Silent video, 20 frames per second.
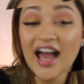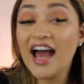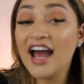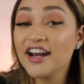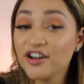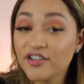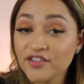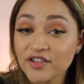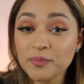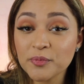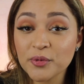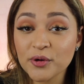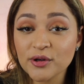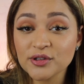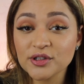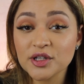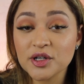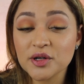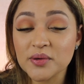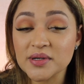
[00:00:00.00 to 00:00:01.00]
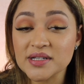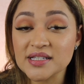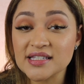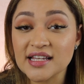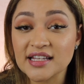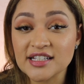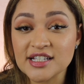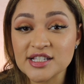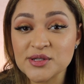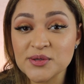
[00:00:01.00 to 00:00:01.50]
Another product that was
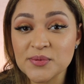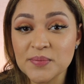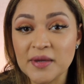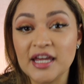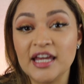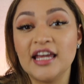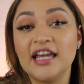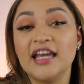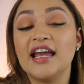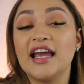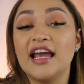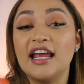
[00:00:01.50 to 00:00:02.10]
sent to me,